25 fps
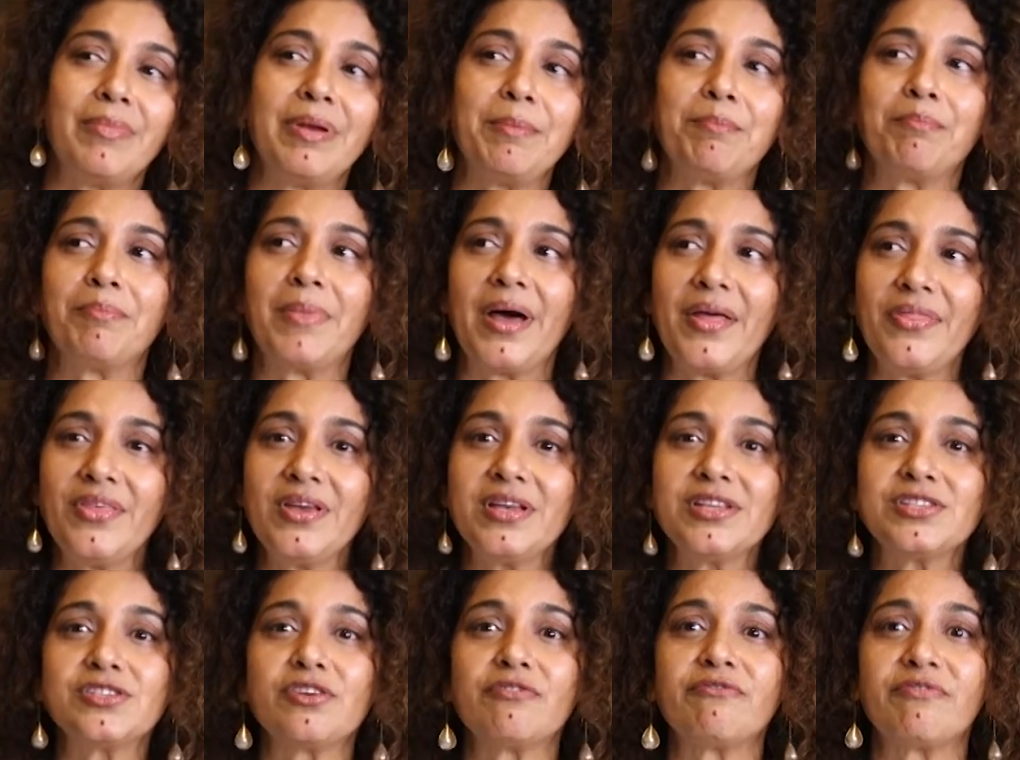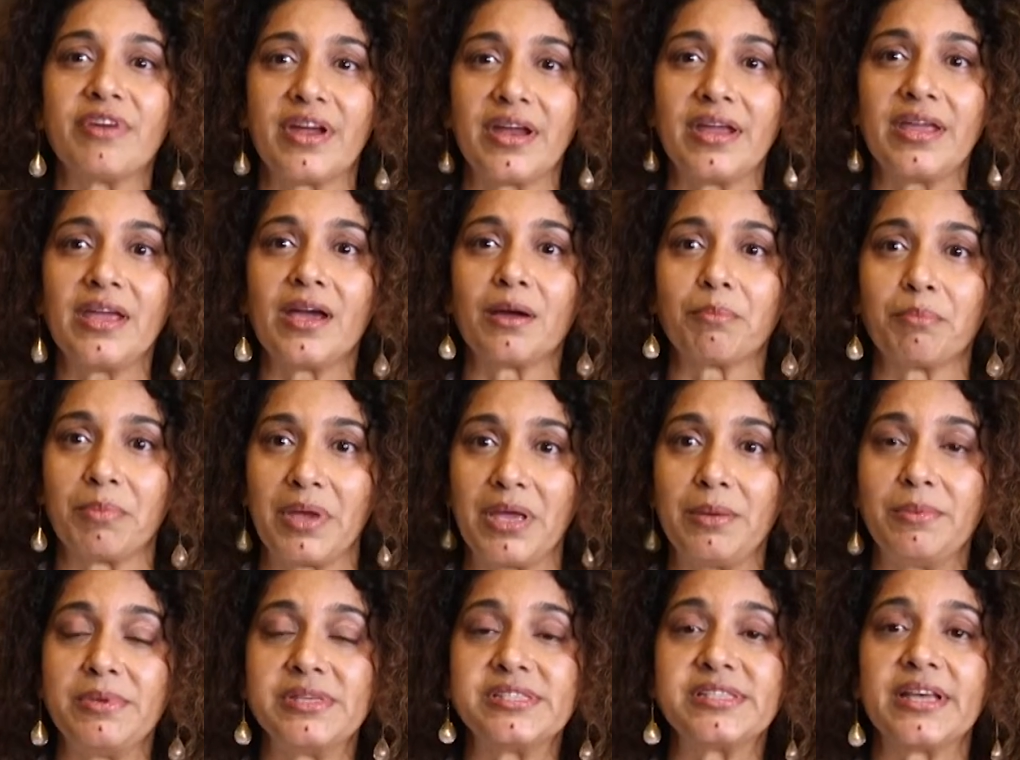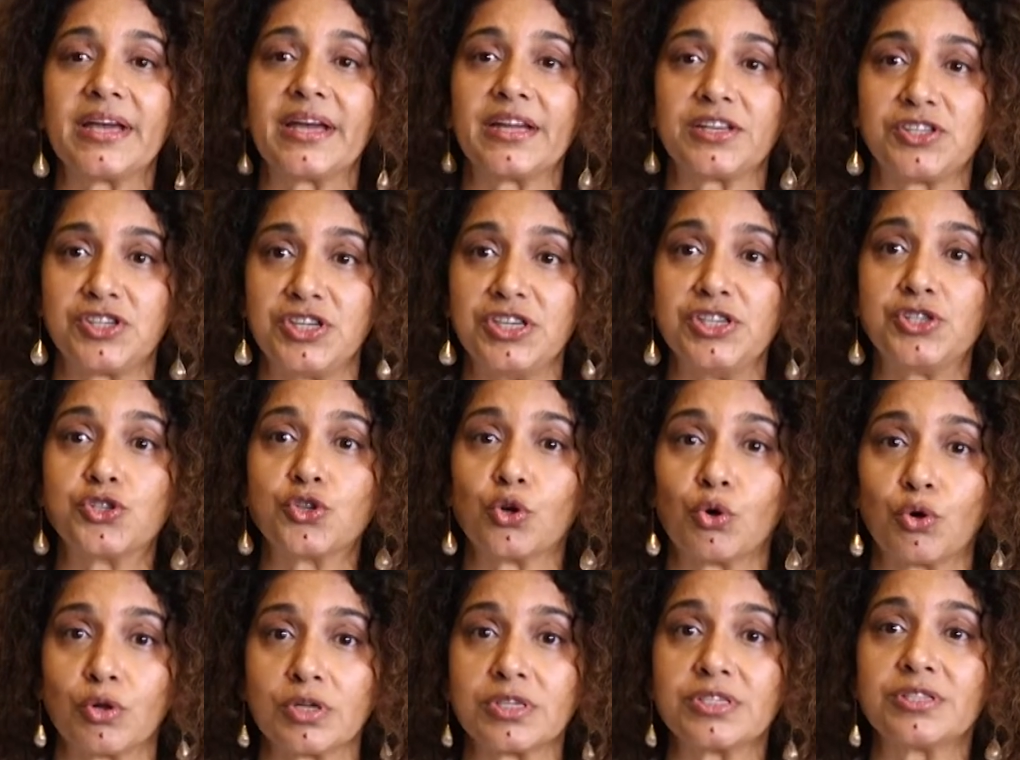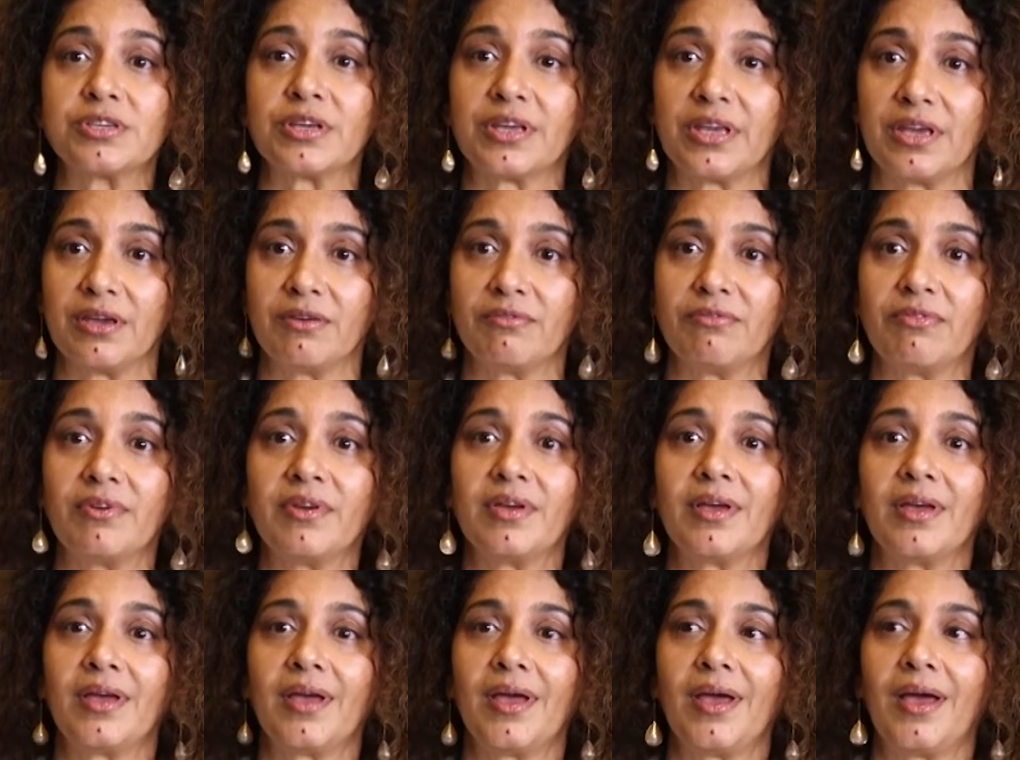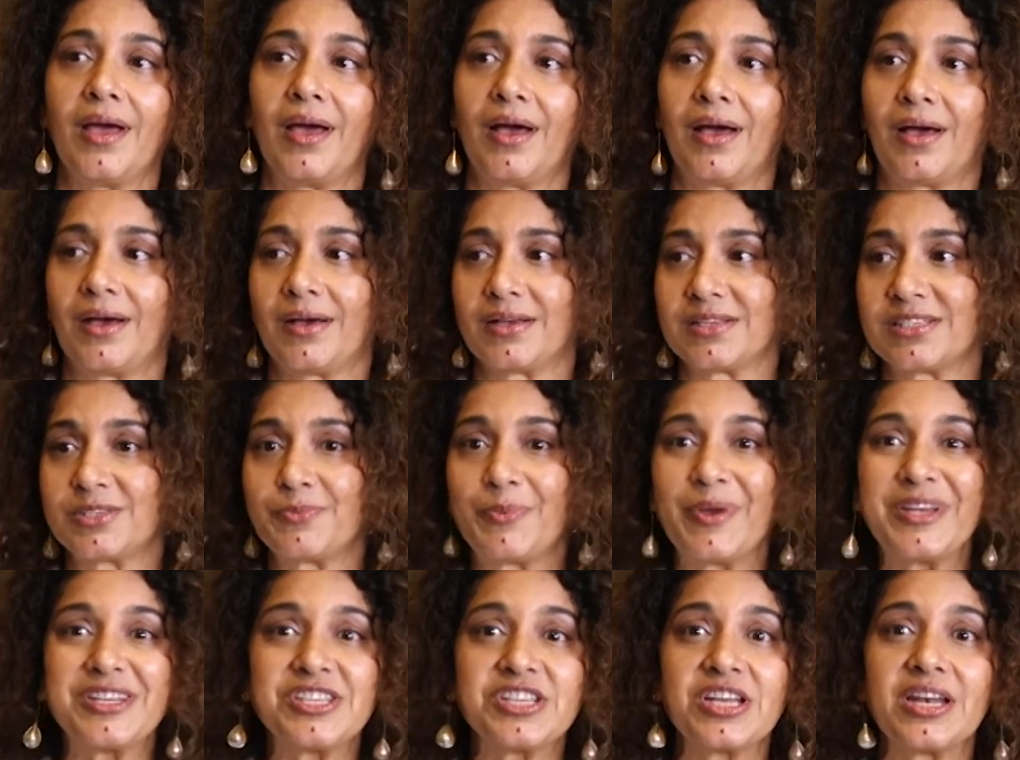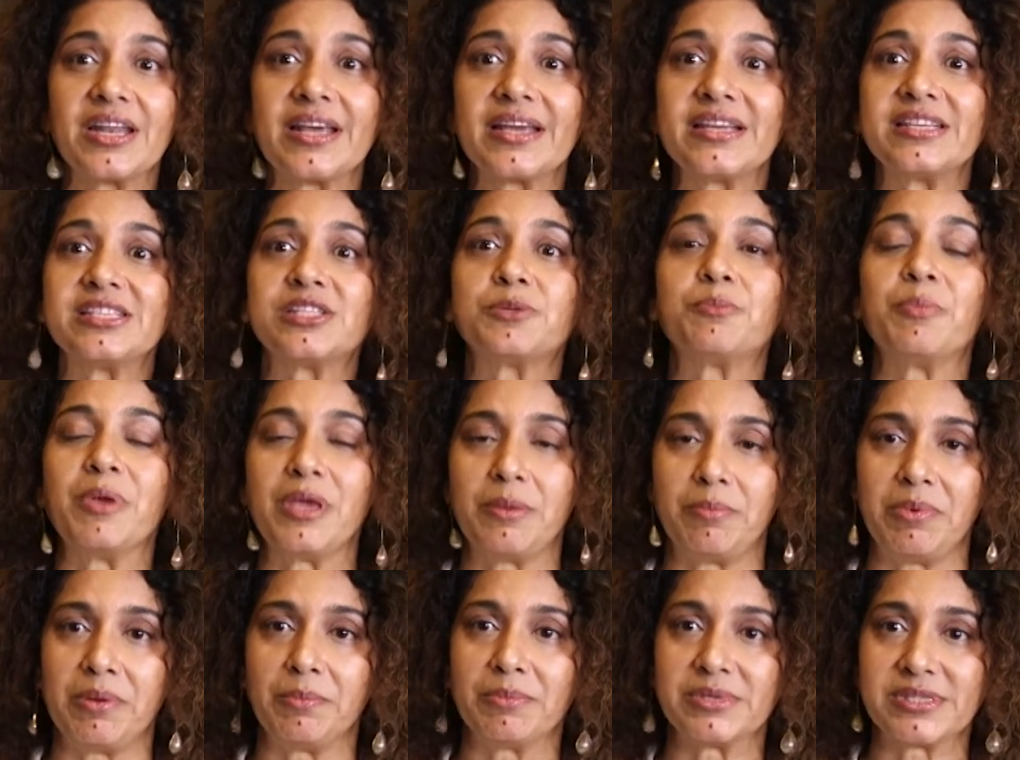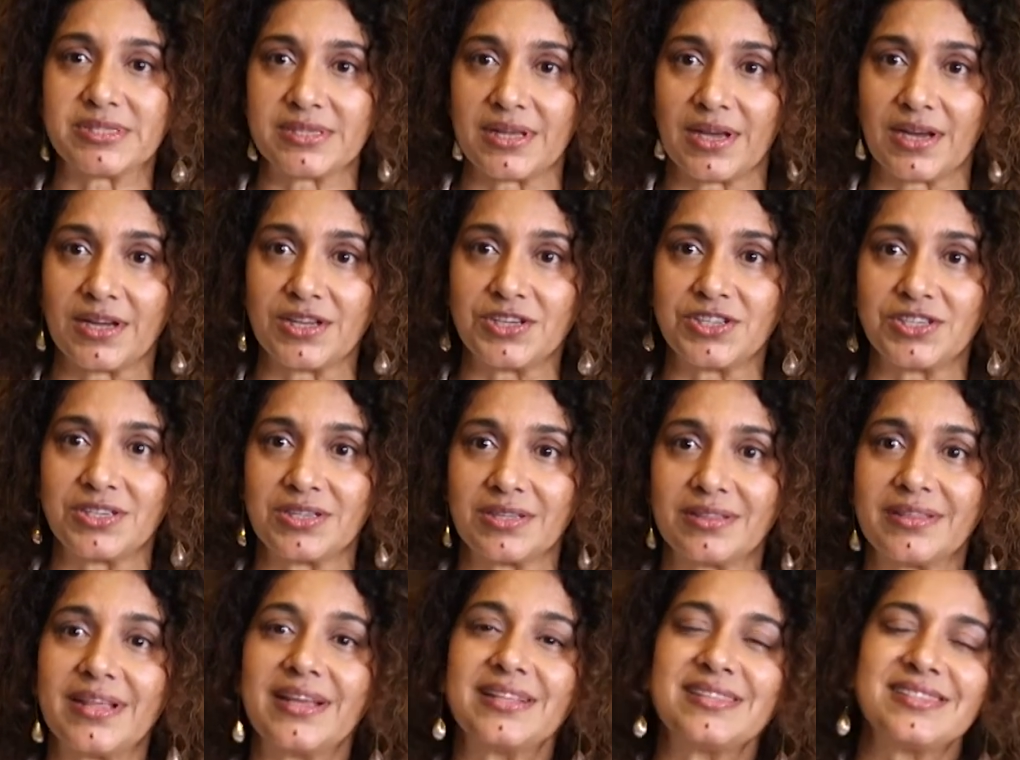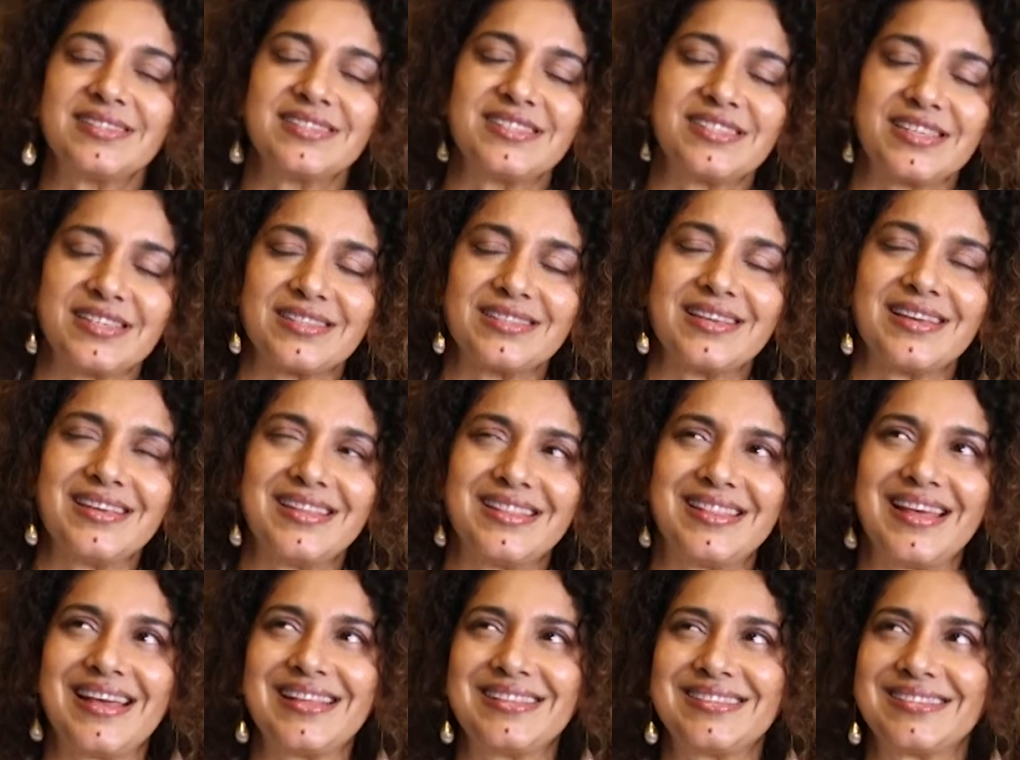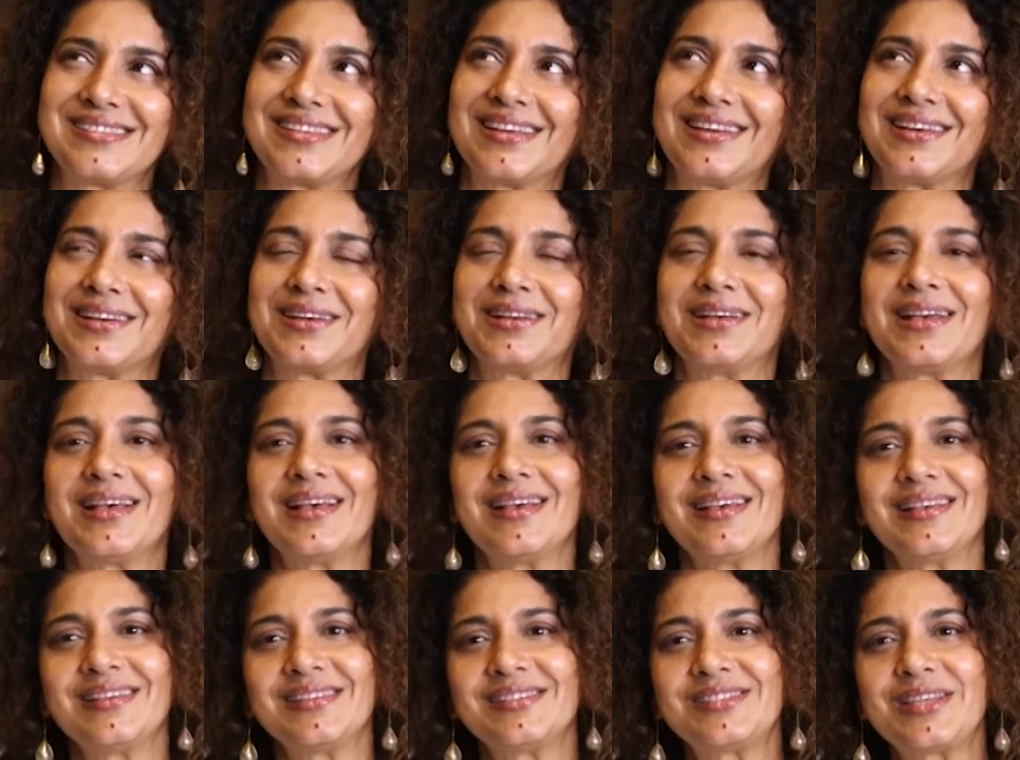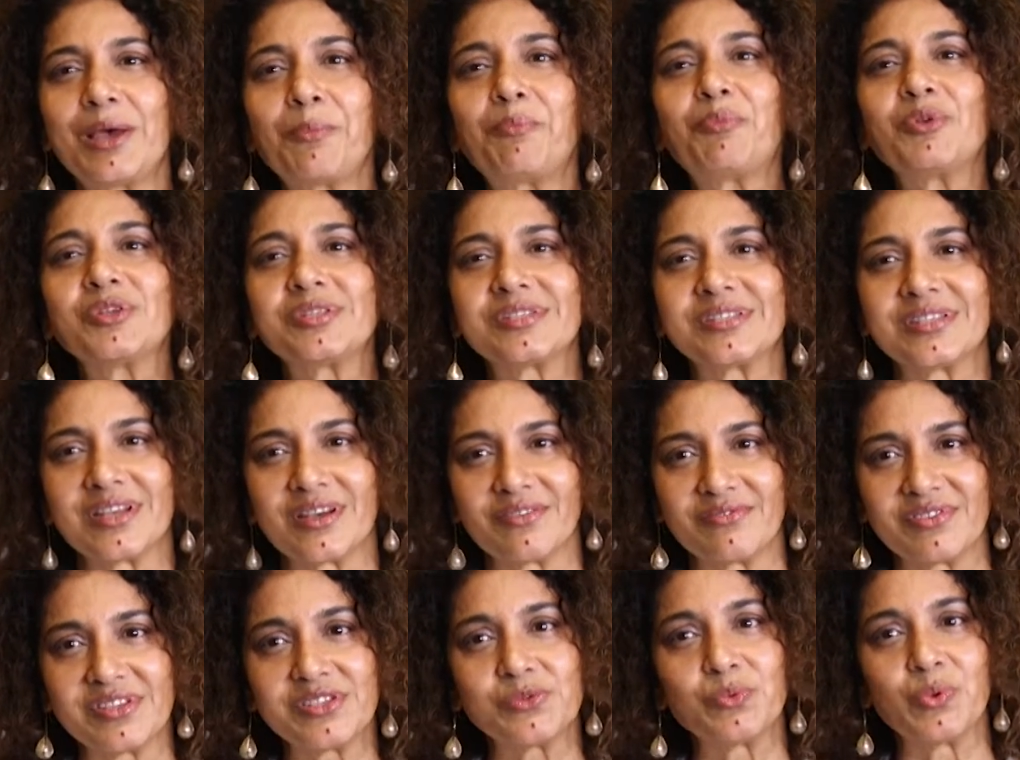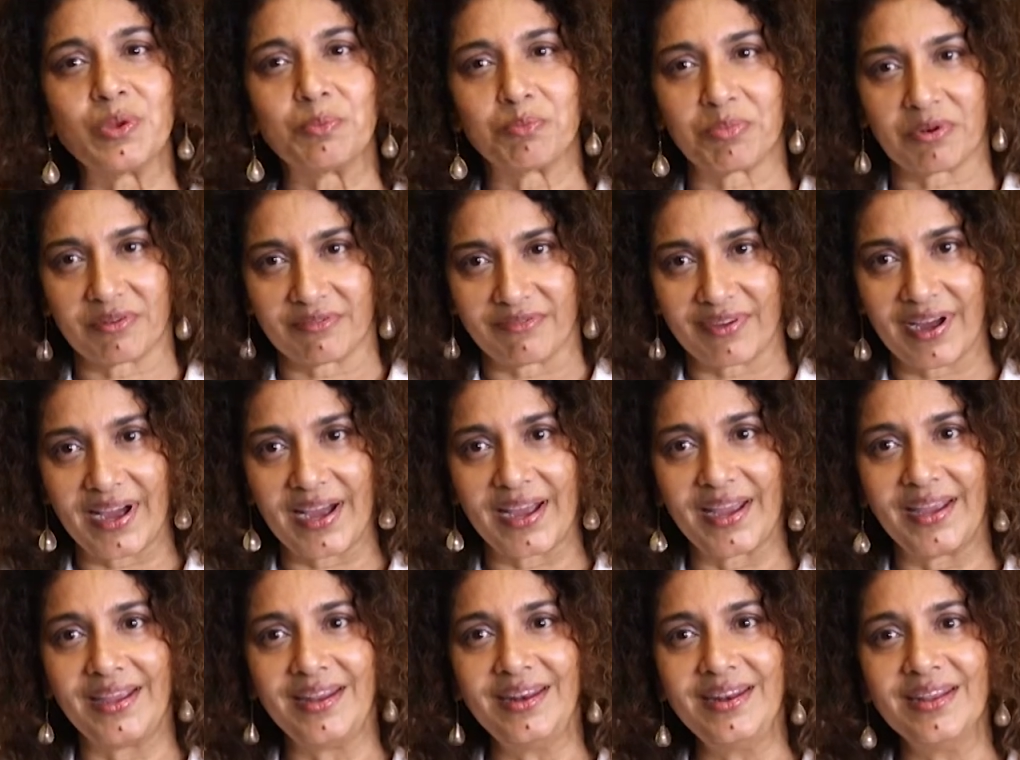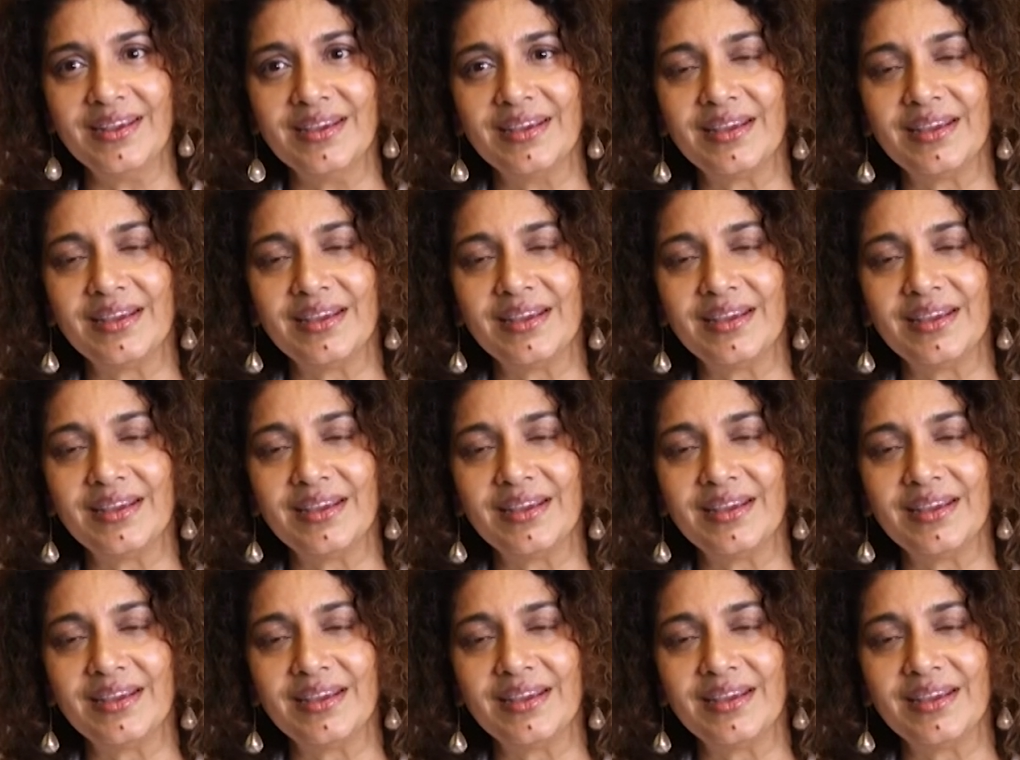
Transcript: Mothers of very young babies are actually taught to give specialized baby massage. That's a separate service we provide.